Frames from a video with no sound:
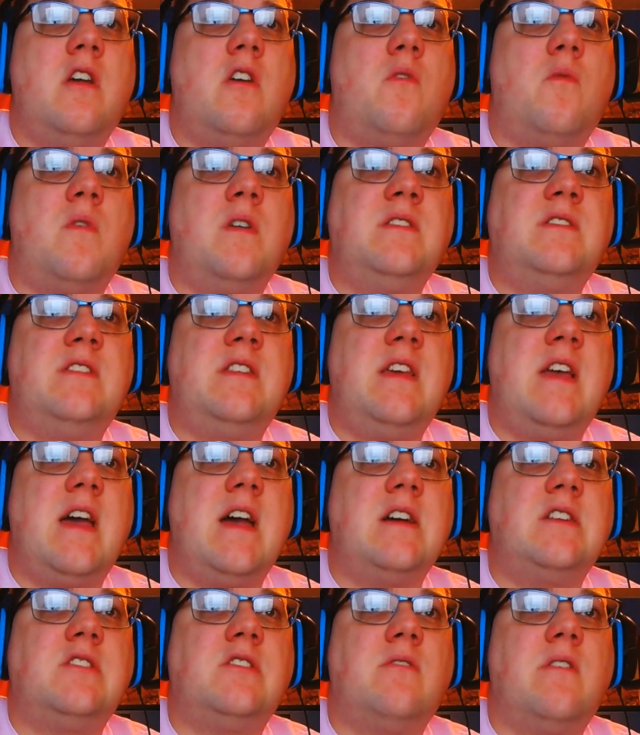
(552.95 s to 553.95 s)
Once he
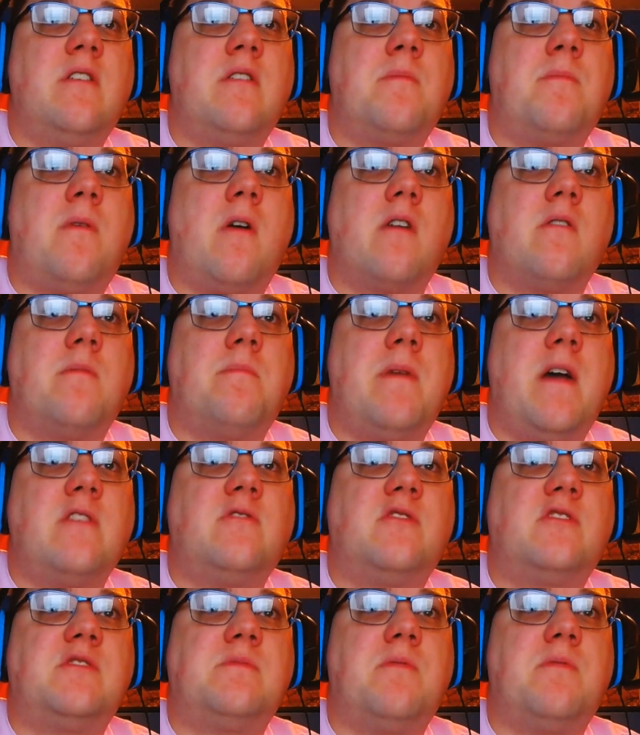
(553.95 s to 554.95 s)
has her at her apartment,
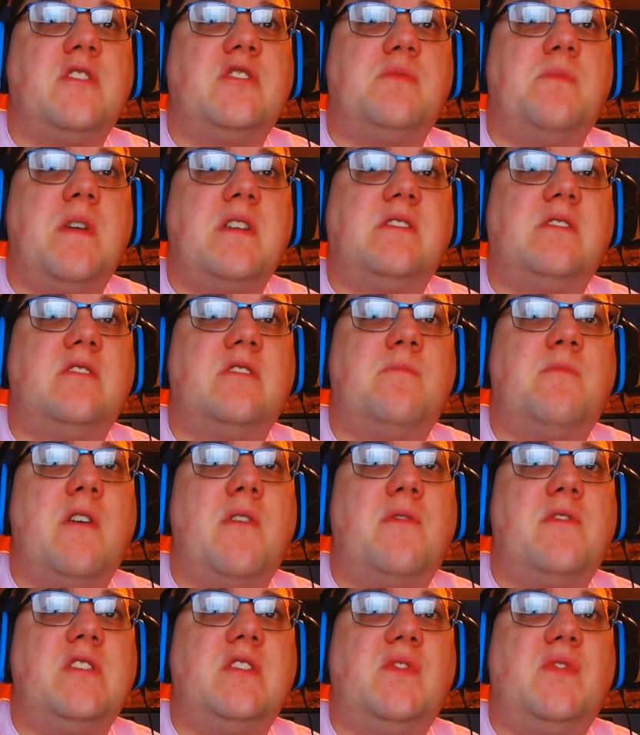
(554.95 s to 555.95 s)
Patrick sprays mace into
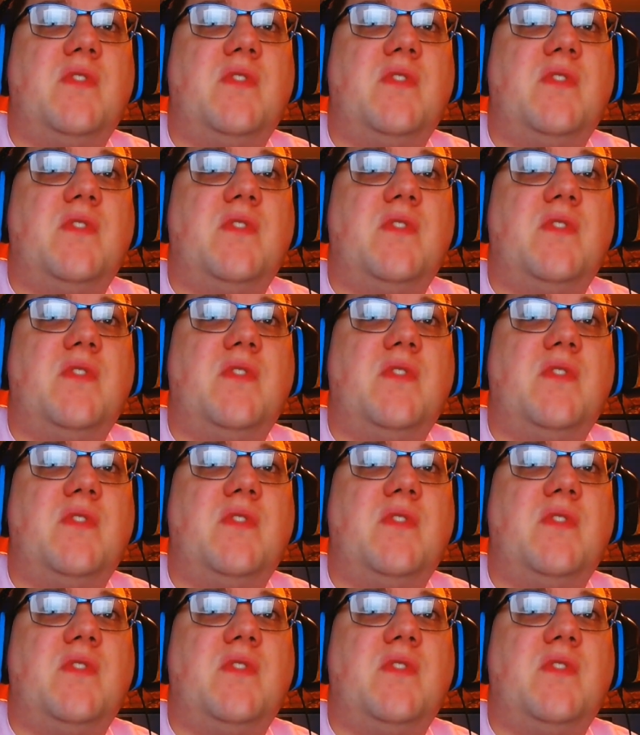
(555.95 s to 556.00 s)
Bethany's